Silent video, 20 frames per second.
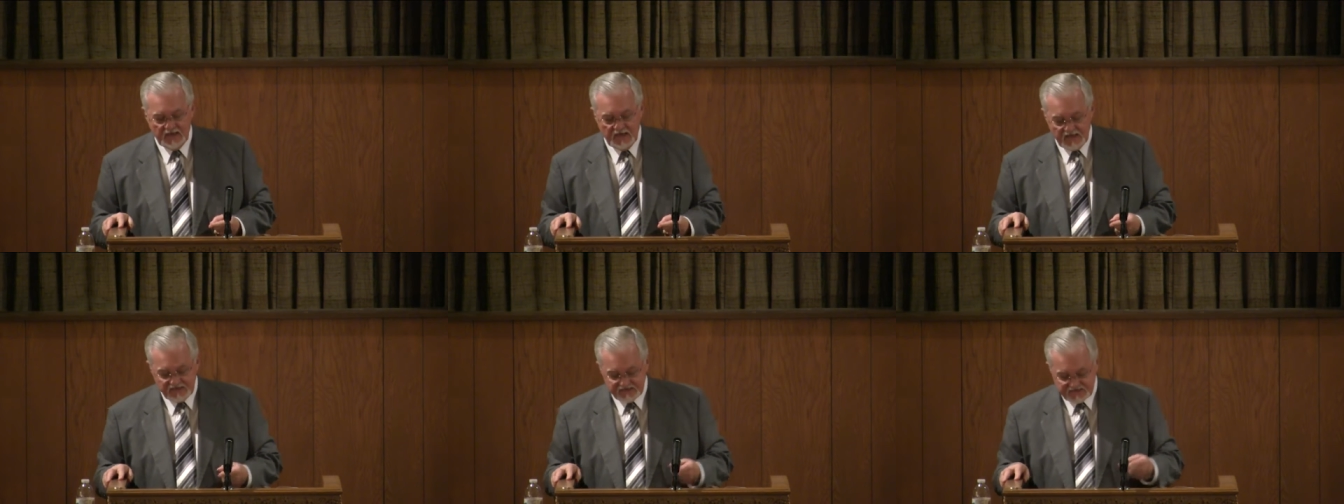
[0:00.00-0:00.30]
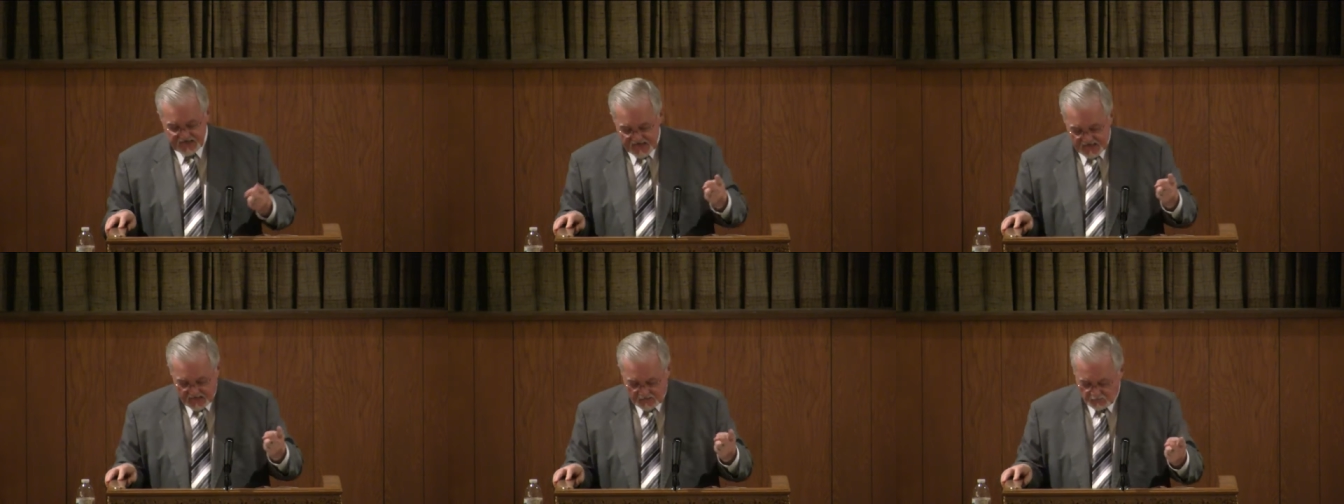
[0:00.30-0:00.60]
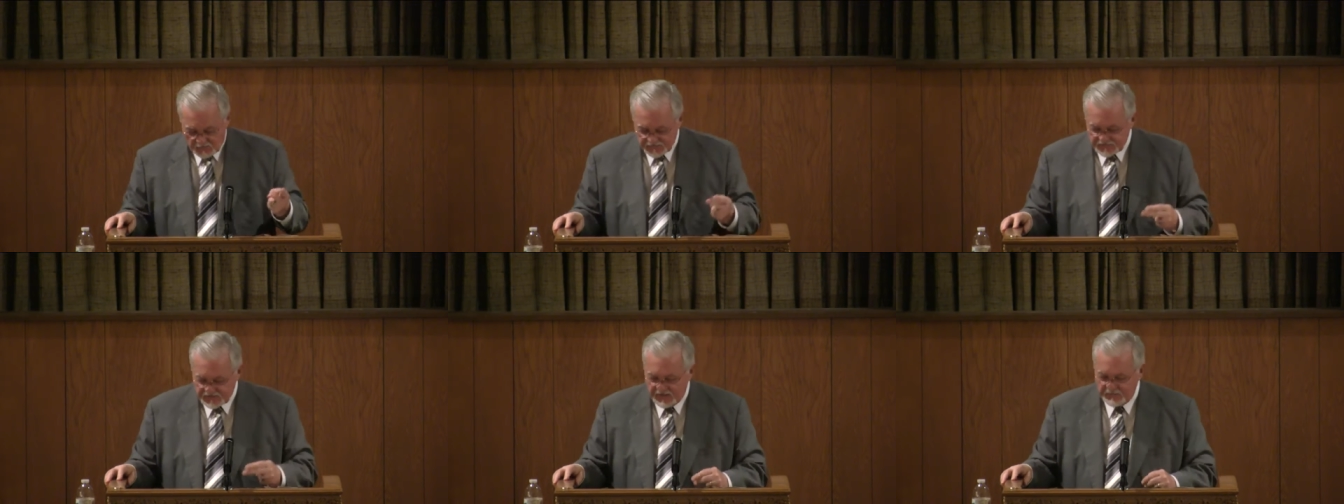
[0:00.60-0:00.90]
Second
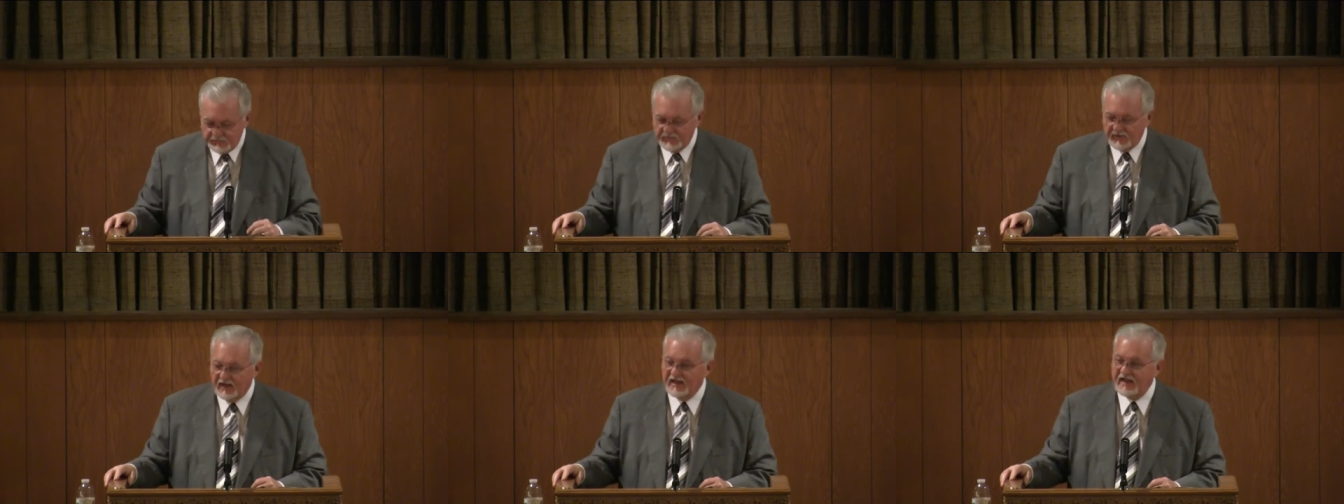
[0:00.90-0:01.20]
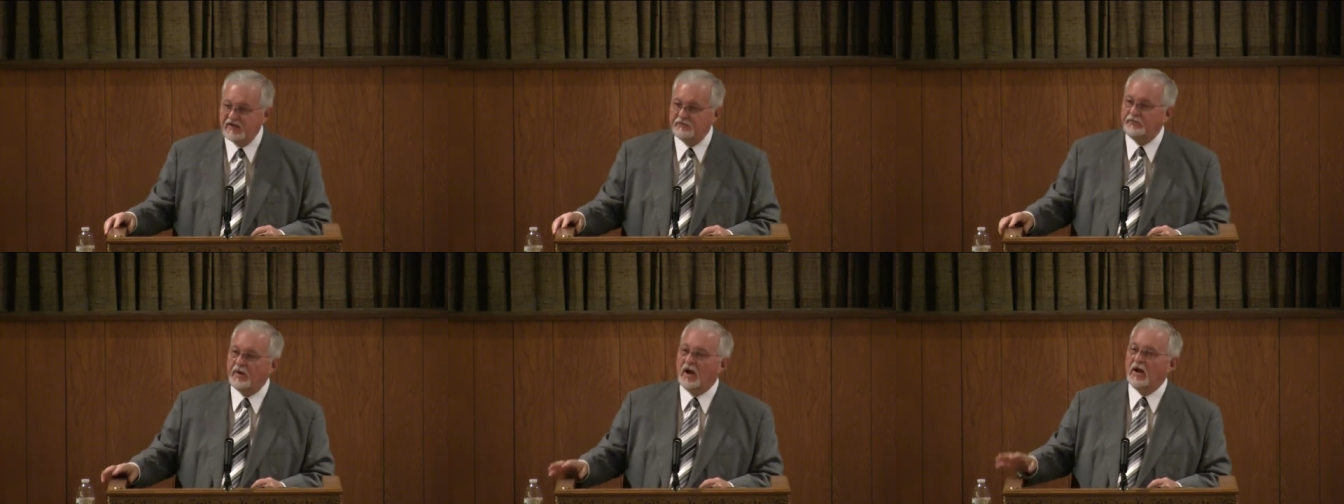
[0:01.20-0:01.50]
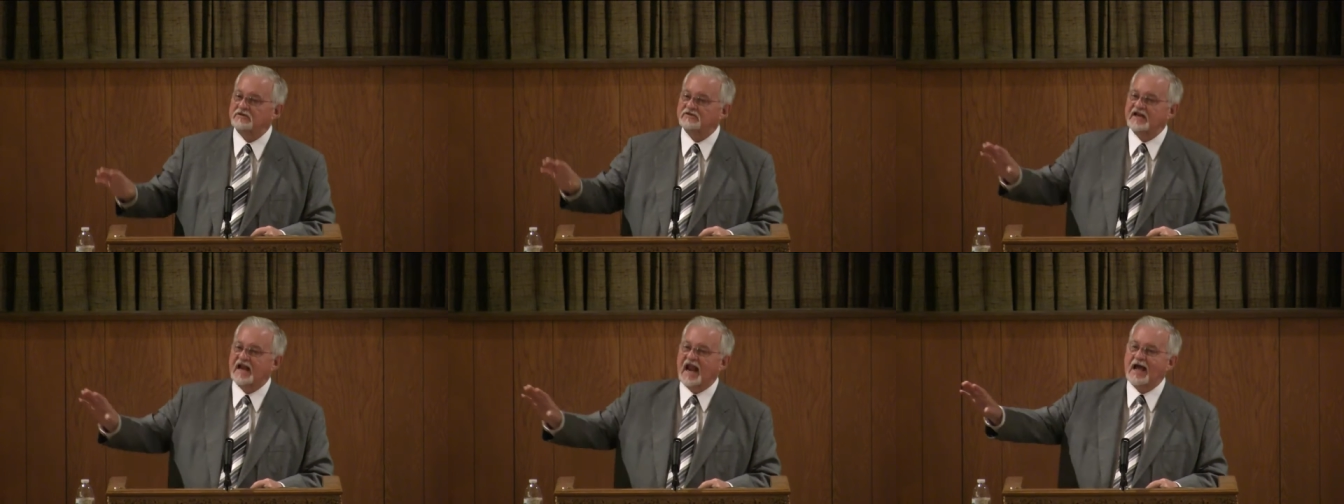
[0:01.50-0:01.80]
one's unbelief. Paul
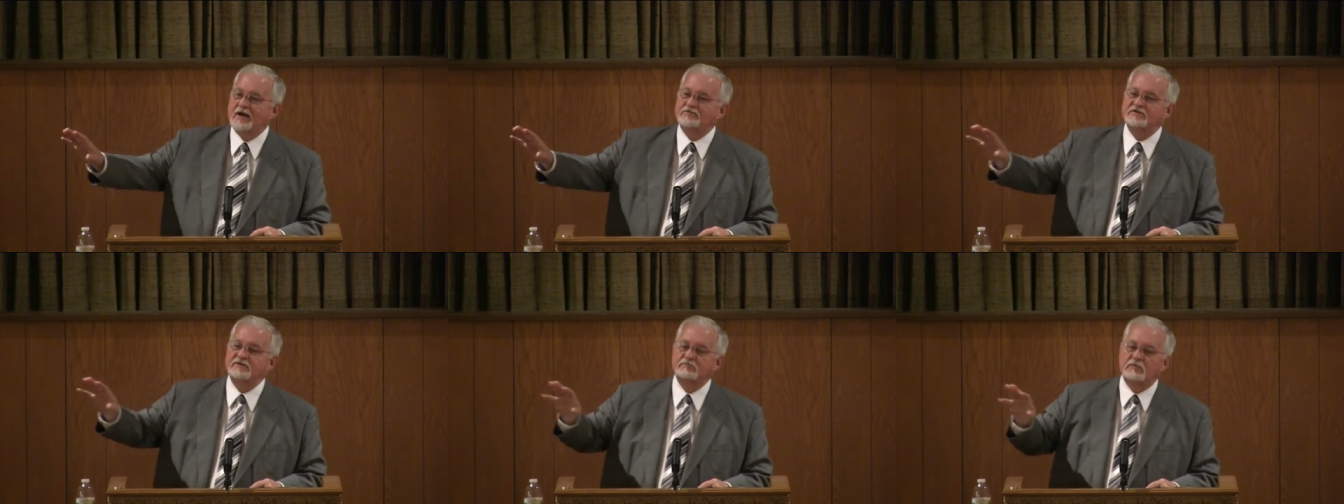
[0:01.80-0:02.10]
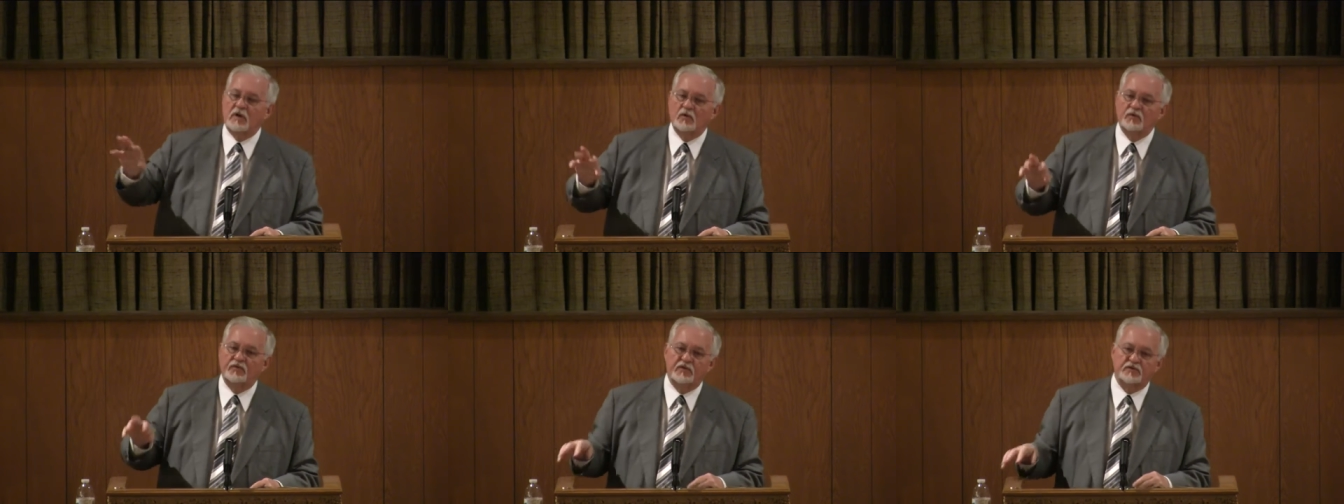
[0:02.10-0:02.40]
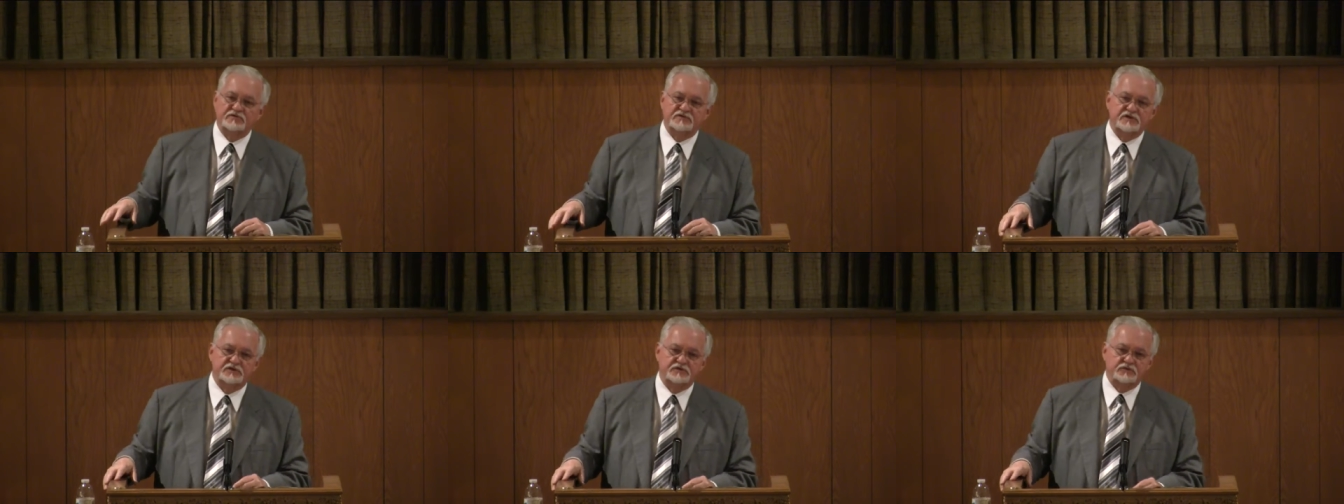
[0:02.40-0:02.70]
said, I was in both
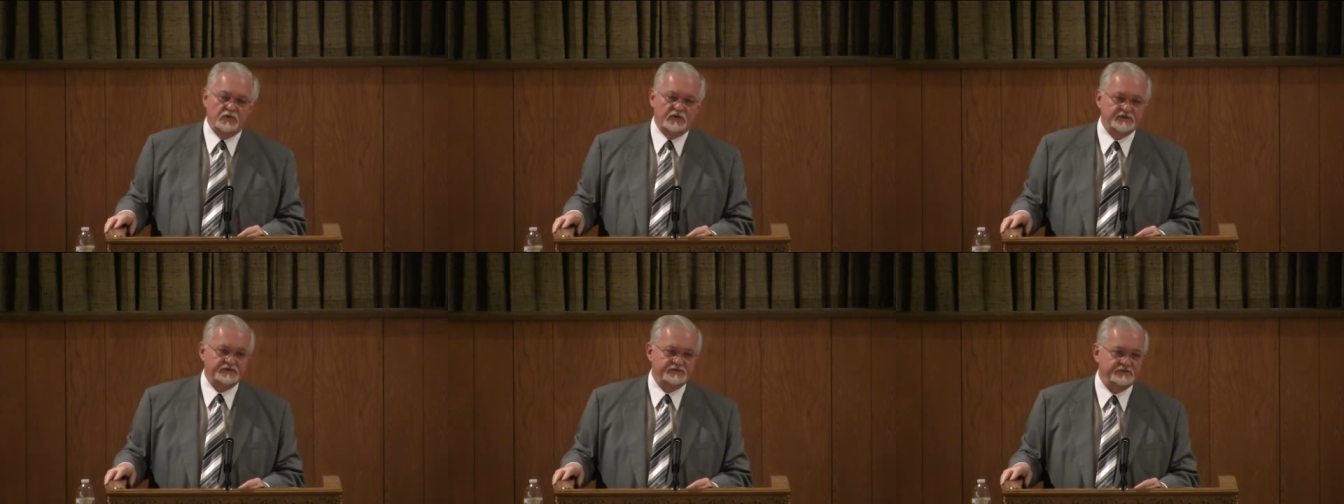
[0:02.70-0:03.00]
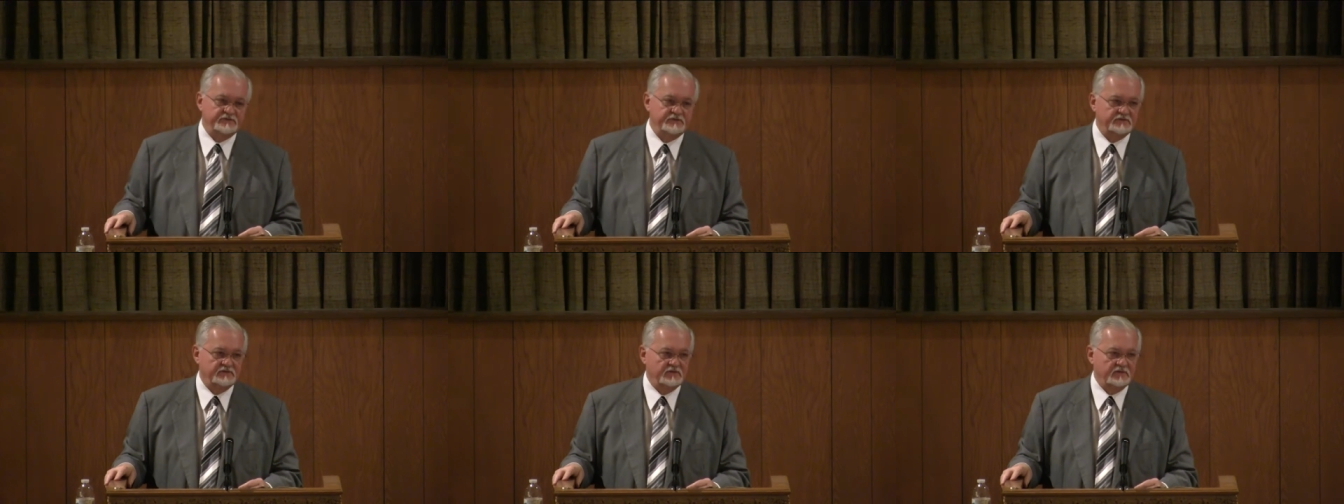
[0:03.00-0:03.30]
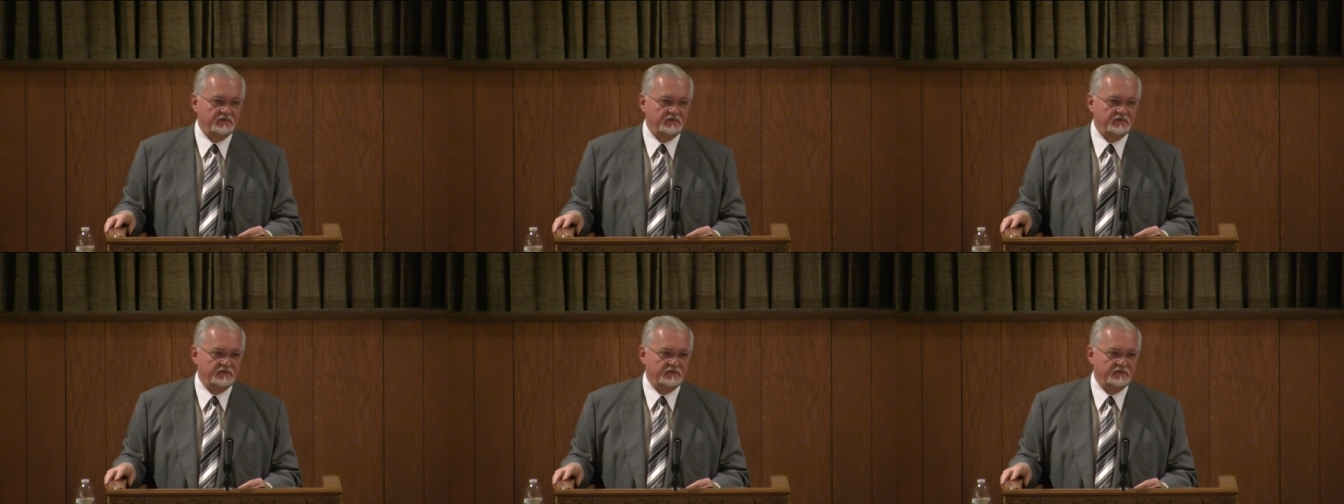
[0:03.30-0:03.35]
those situations.